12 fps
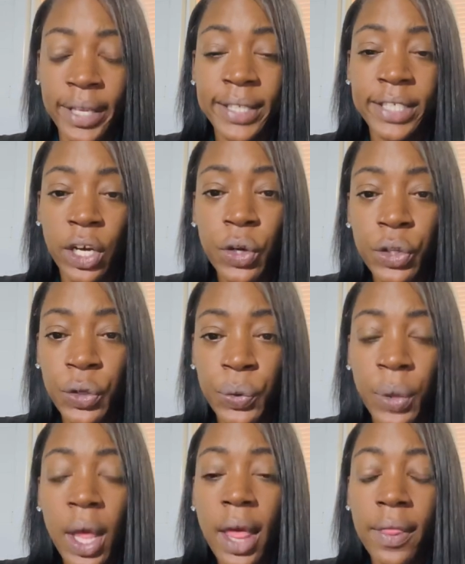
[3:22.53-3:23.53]
They tell
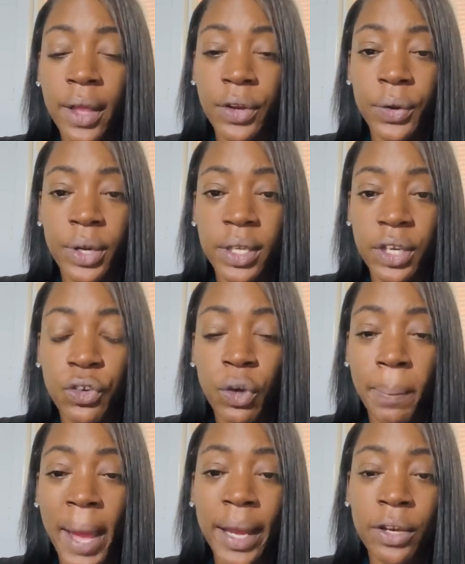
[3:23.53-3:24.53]
you that they're gonna send you a
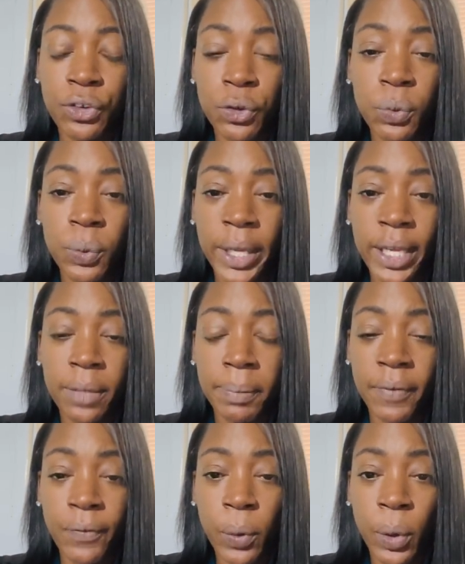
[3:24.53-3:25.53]
packet 2 weeks
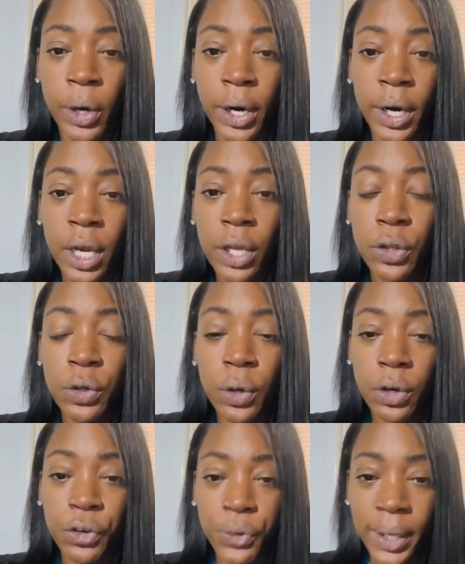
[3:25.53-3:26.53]
before you
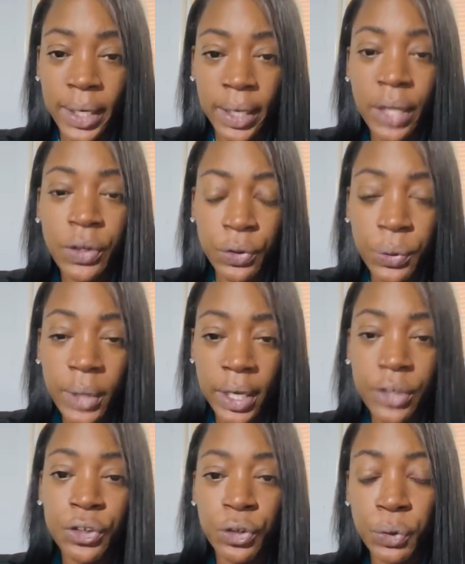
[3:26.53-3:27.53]
go to training, and you do get
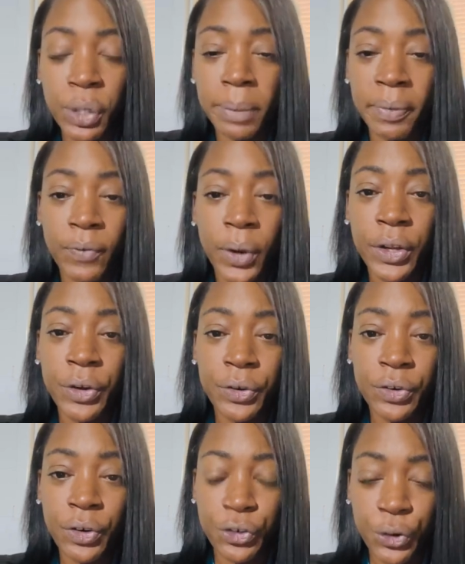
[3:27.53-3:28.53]
it 2 weeks before
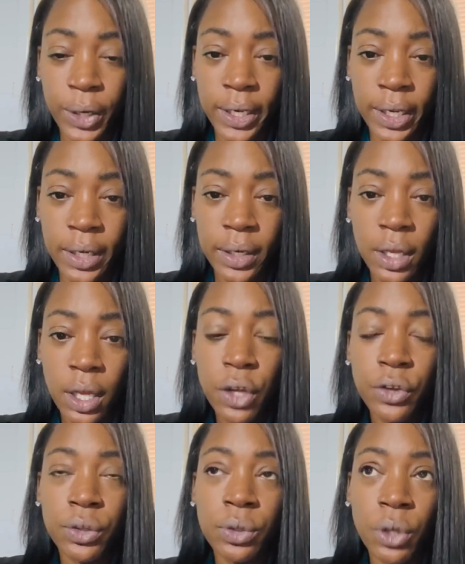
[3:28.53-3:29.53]
your training.
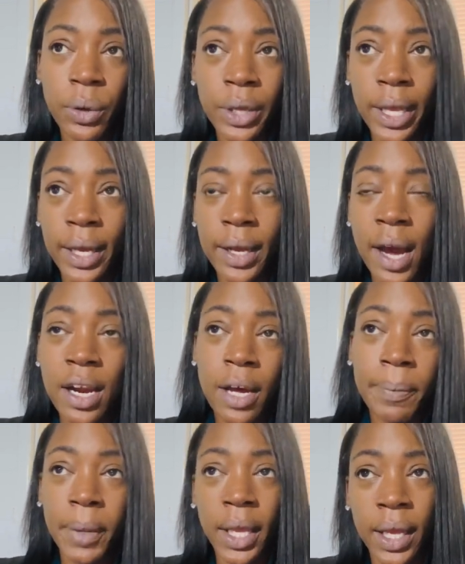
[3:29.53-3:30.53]
So don't get caught
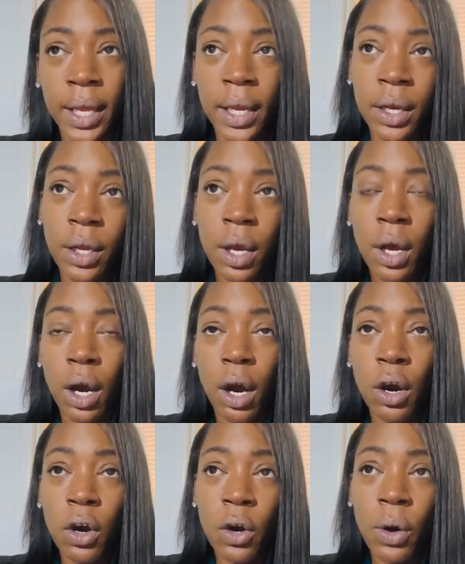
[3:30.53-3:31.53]
up in,
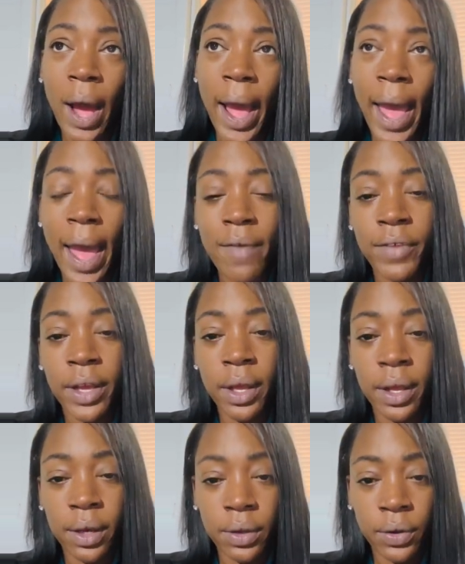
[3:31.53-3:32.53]
oh, I
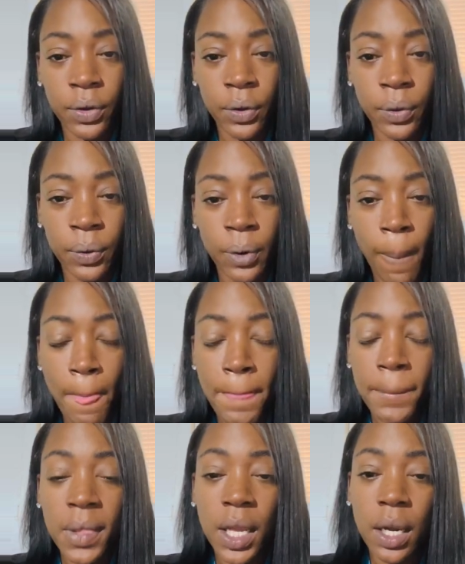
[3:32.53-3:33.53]
haven't, you know,
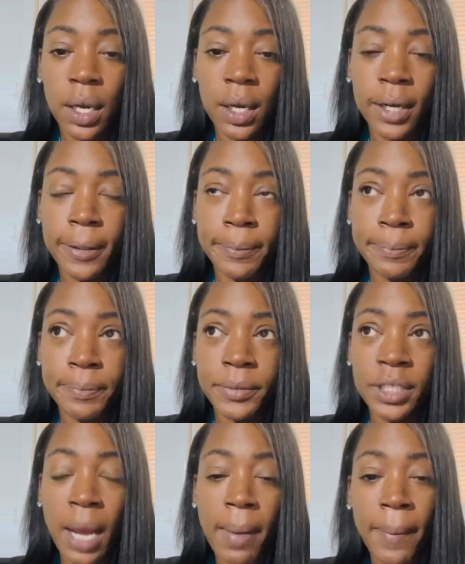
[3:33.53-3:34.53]

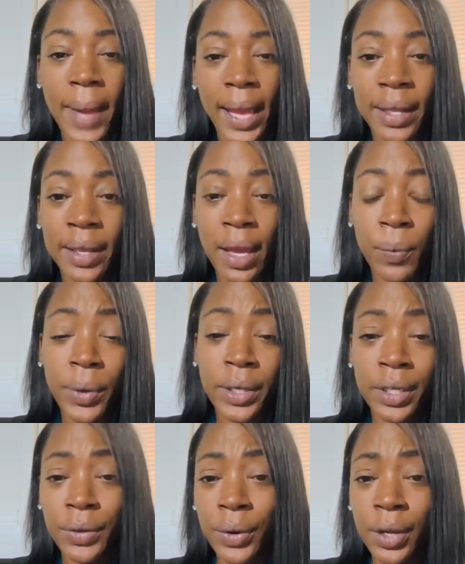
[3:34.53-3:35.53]
got my packet yet. When
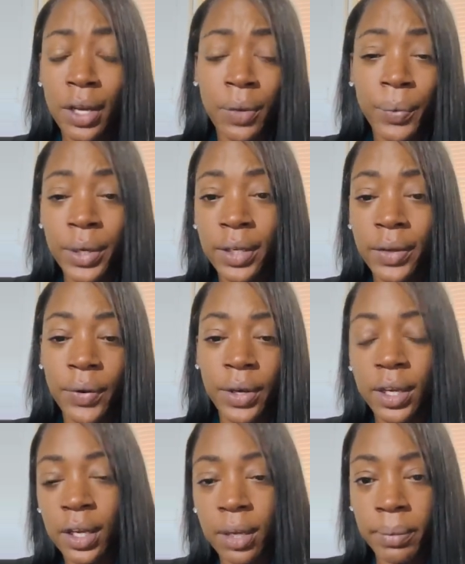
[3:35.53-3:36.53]
is it going to come?
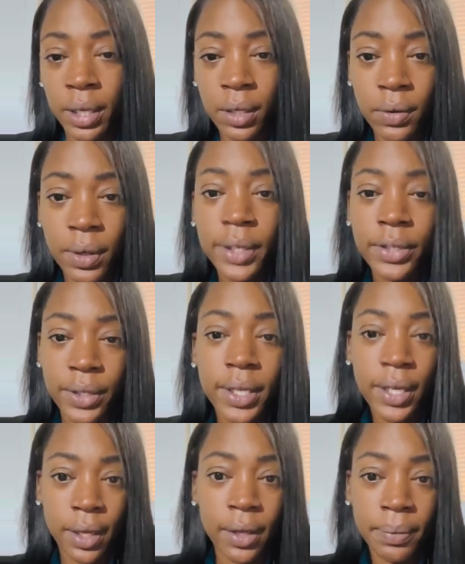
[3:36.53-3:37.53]
It's going to
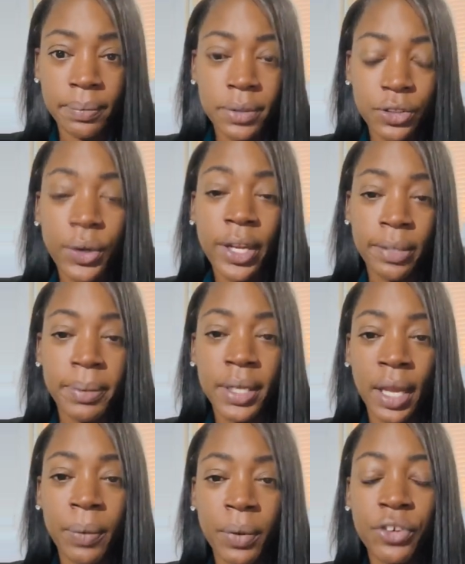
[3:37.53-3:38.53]
come. Trust me.
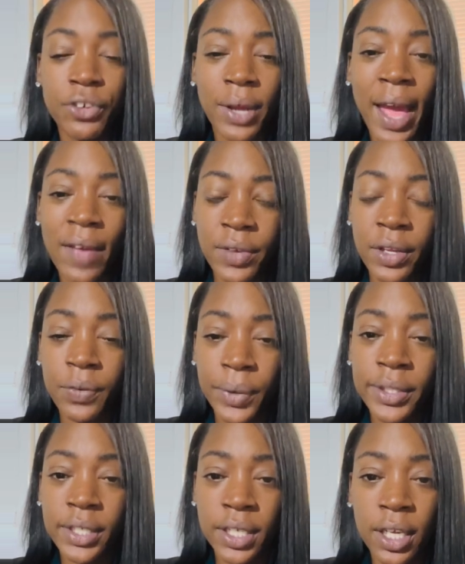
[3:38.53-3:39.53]
They want you to have it. It's
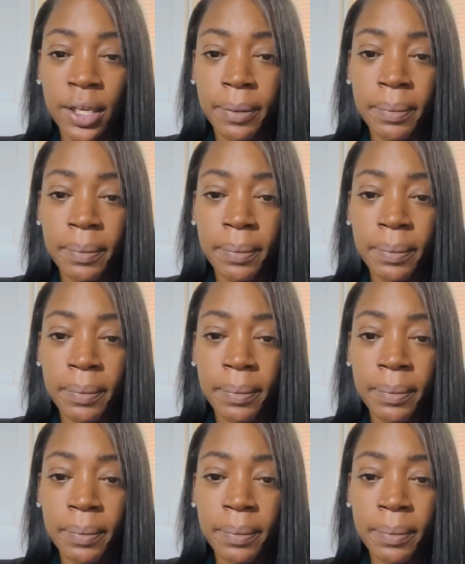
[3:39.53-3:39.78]
going to come.